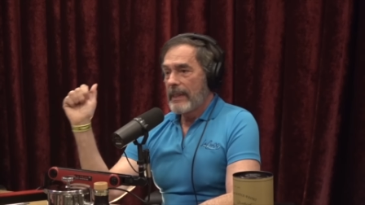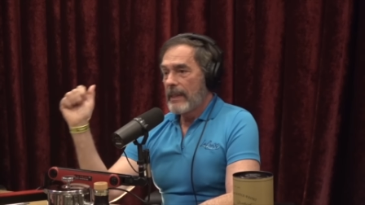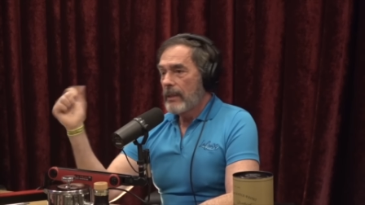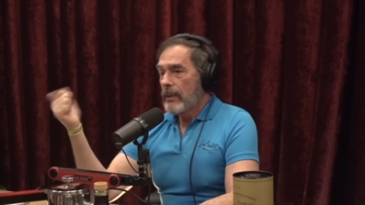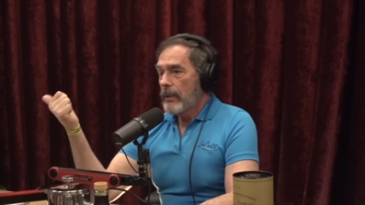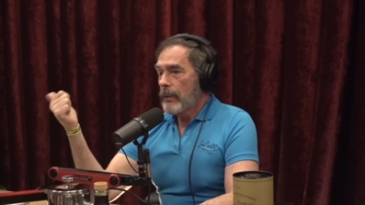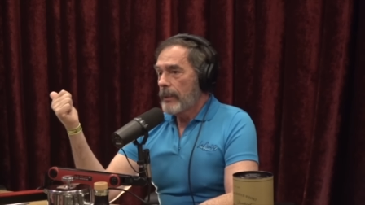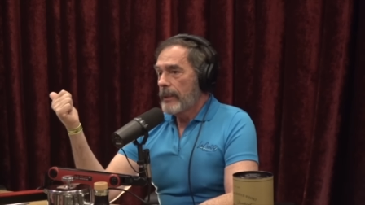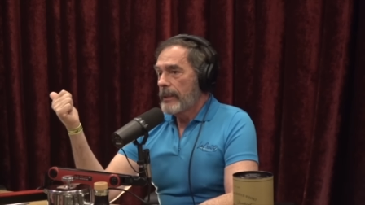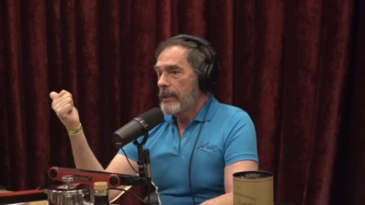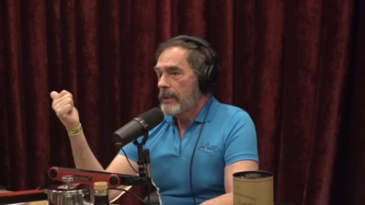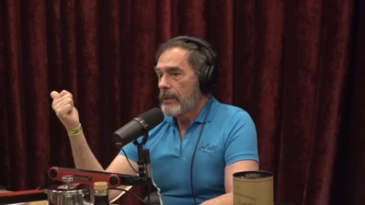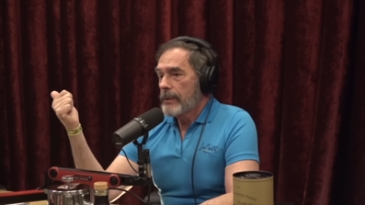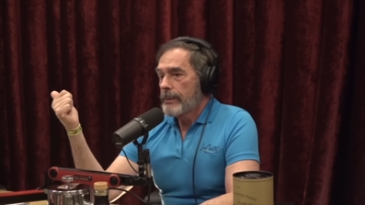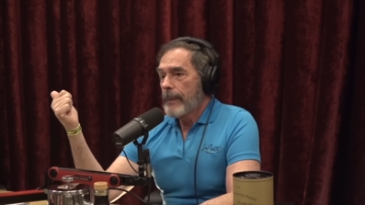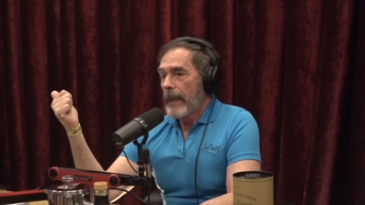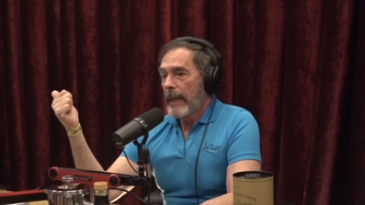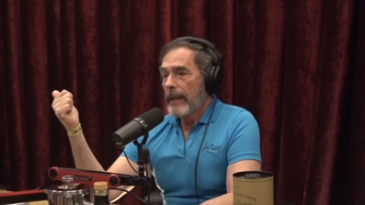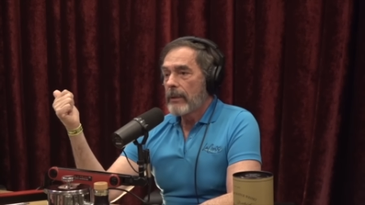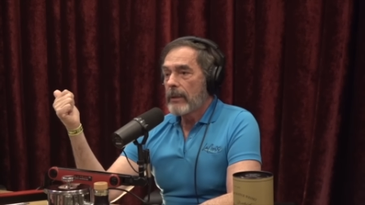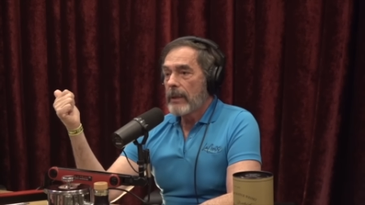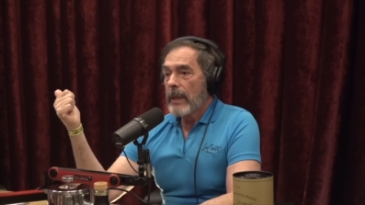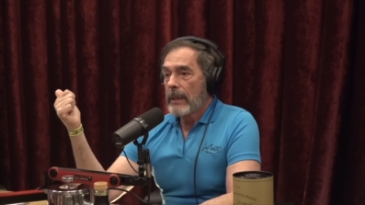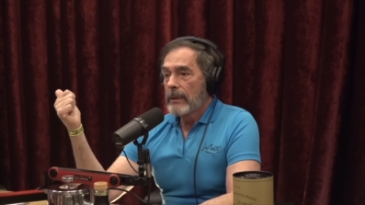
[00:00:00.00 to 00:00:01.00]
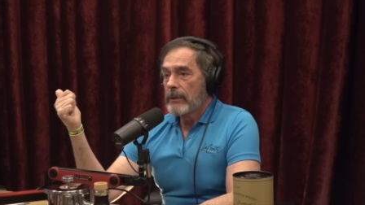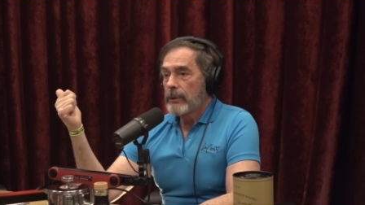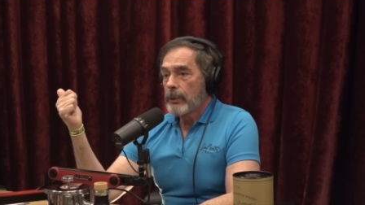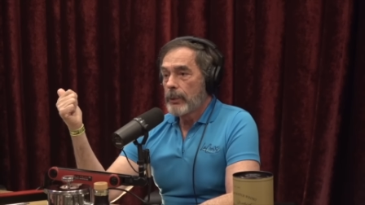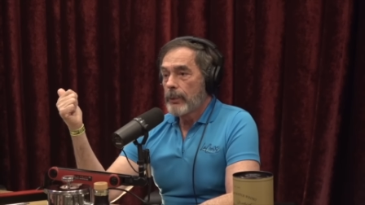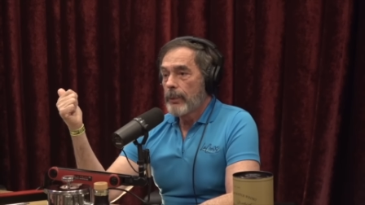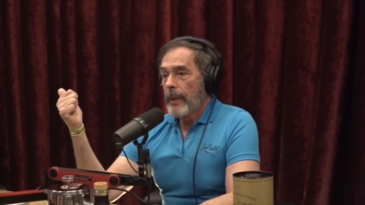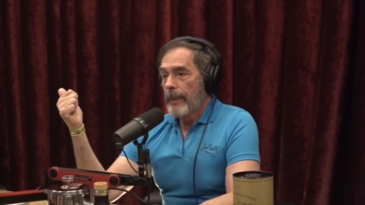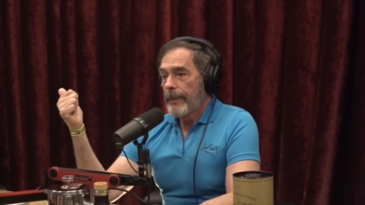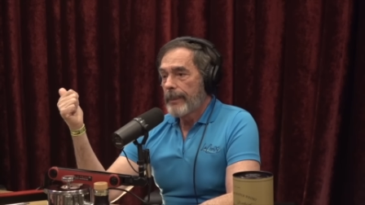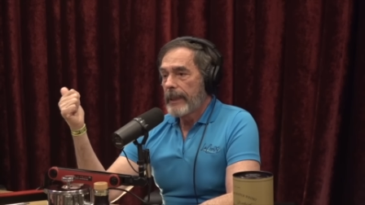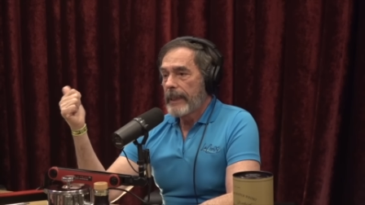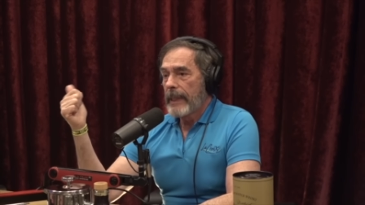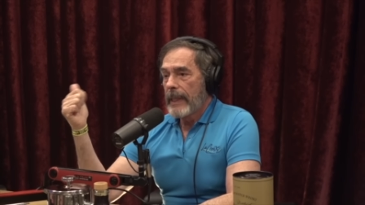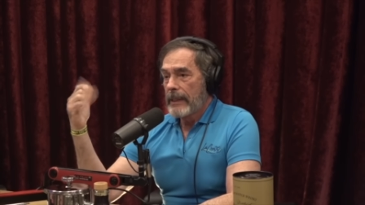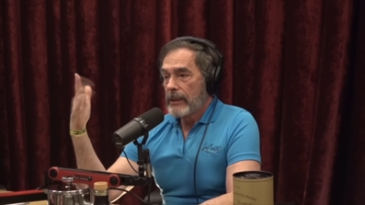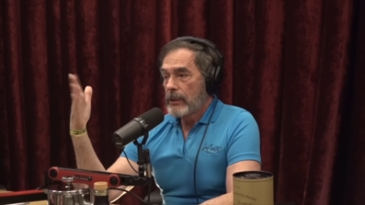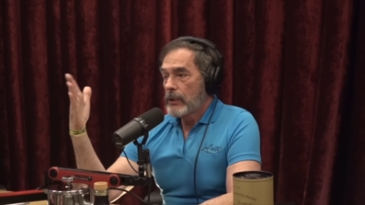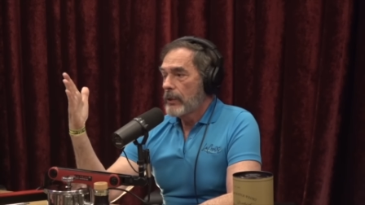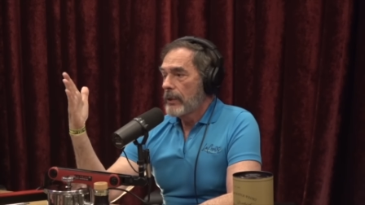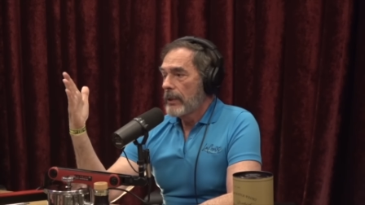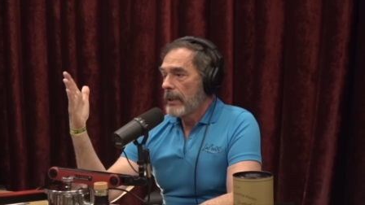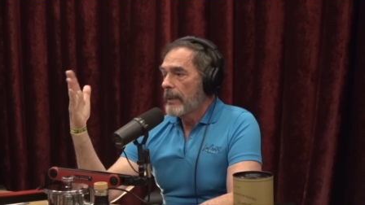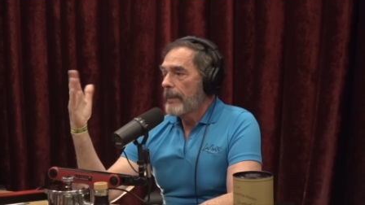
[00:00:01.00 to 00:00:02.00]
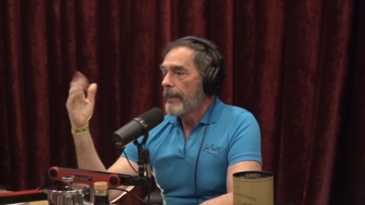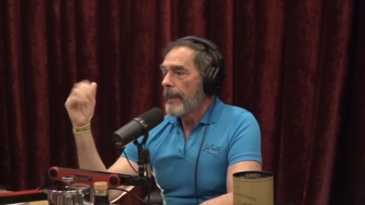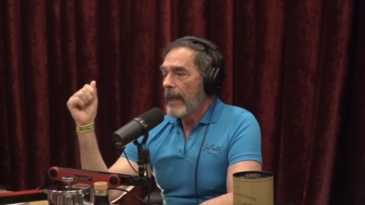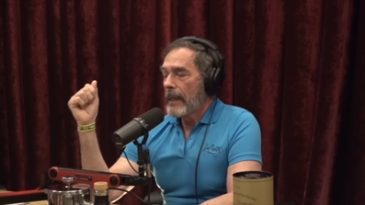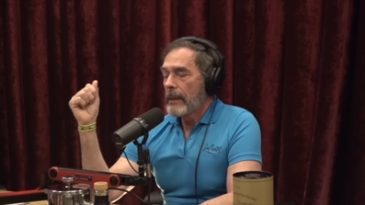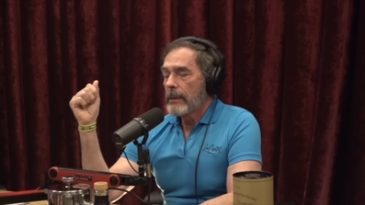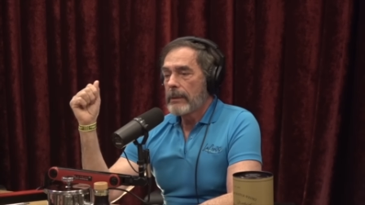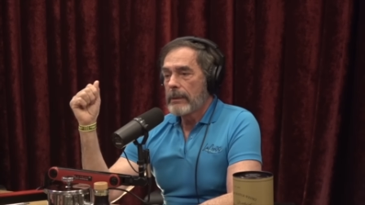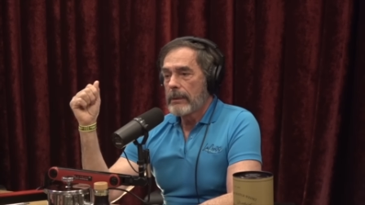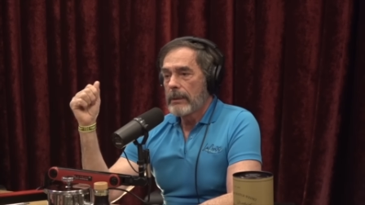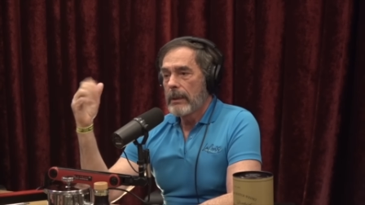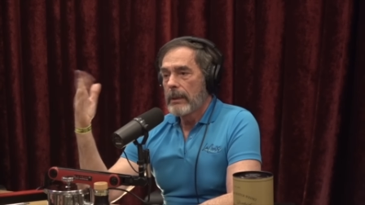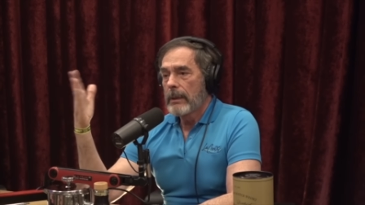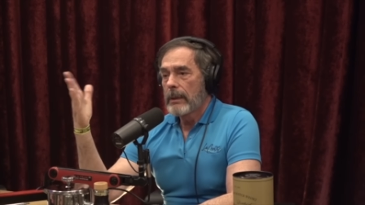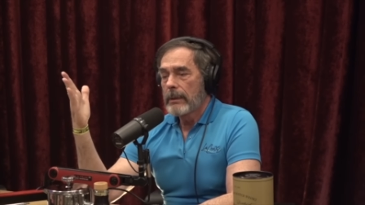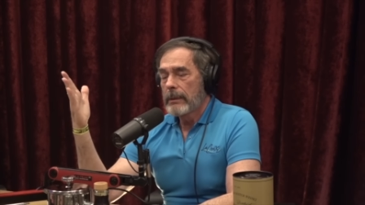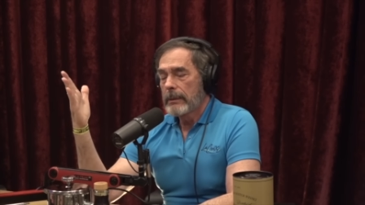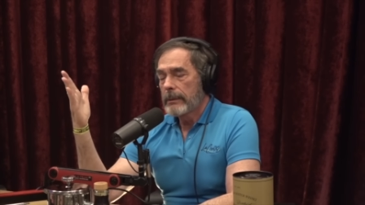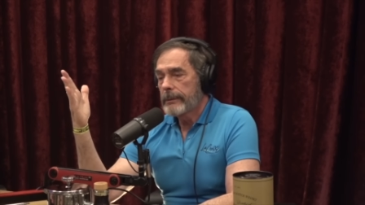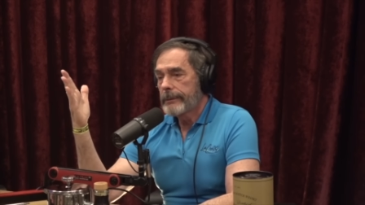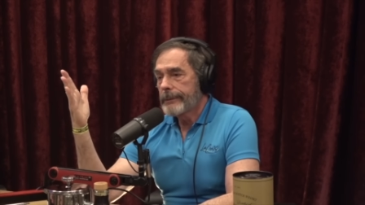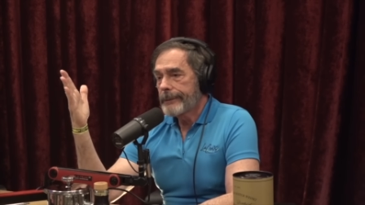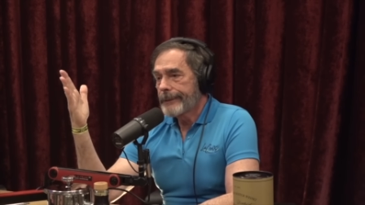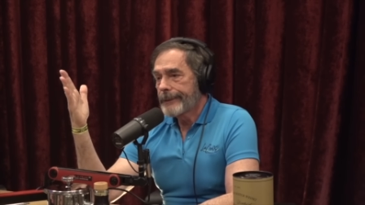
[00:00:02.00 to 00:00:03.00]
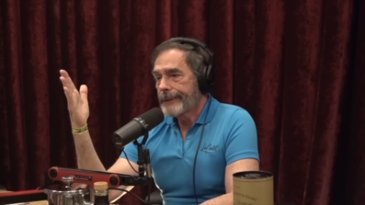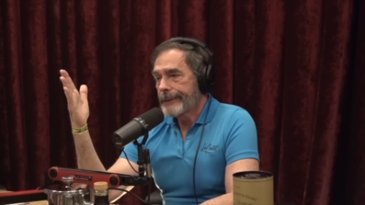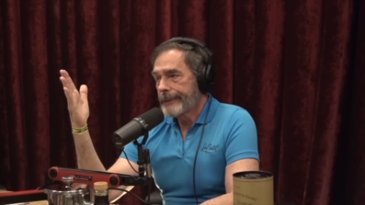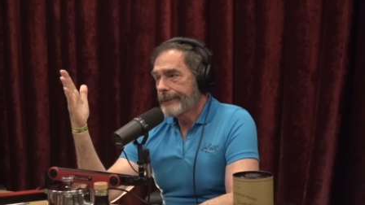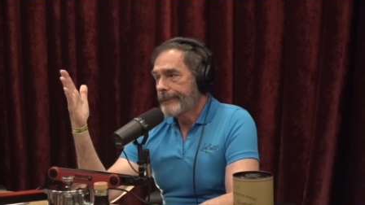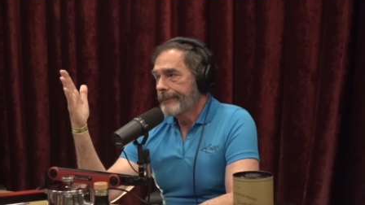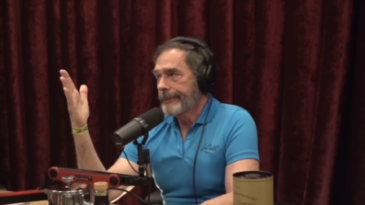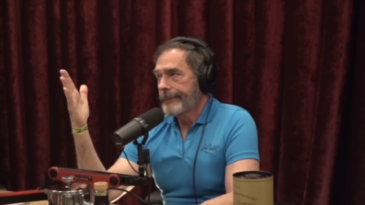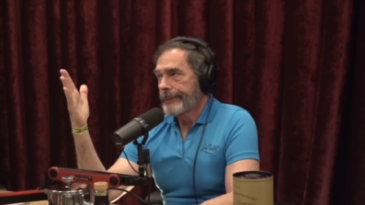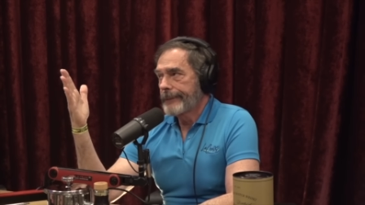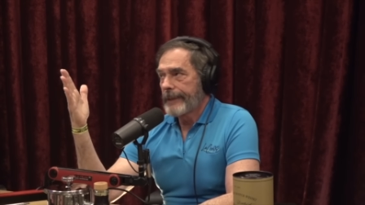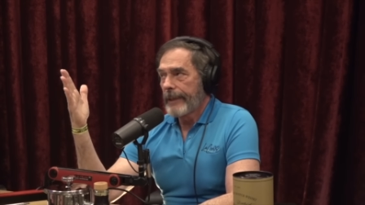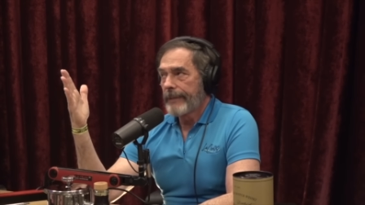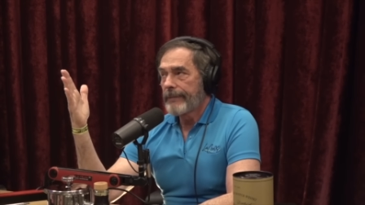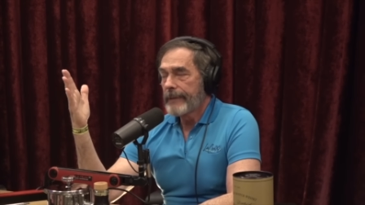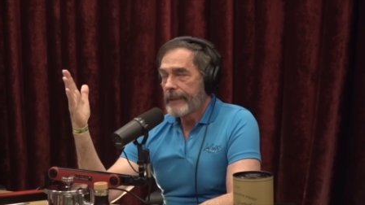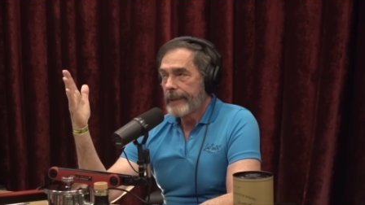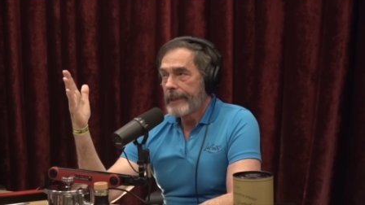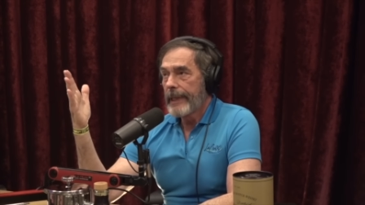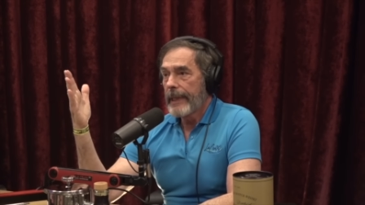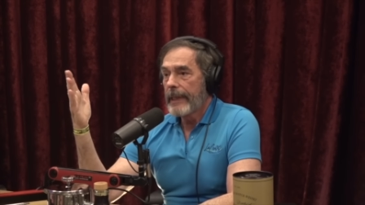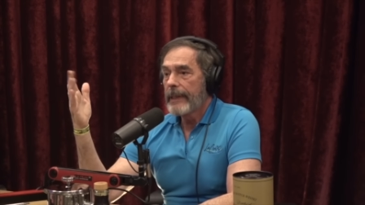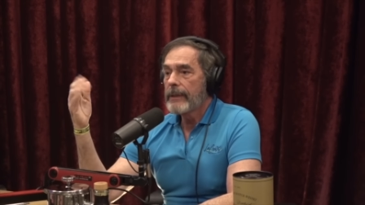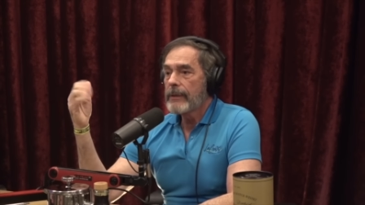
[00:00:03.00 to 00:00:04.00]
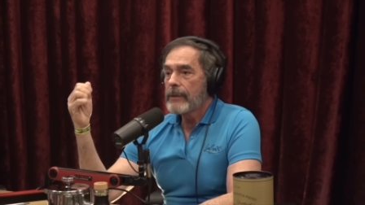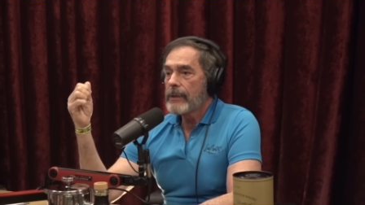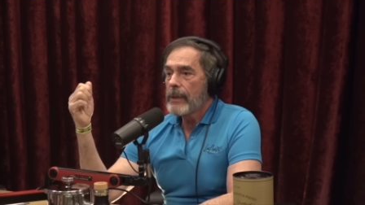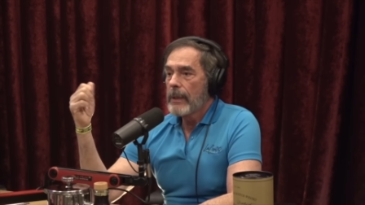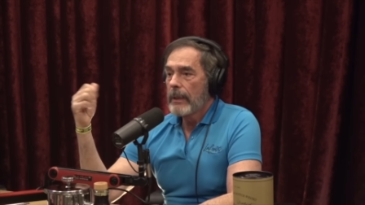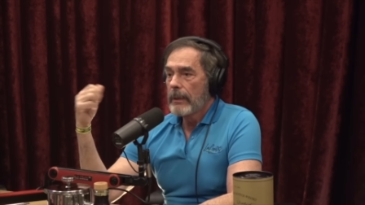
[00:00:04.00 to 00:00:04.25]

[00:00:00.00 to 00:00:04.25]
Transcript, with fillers: increases mitochondrial replication in about uh, seven days,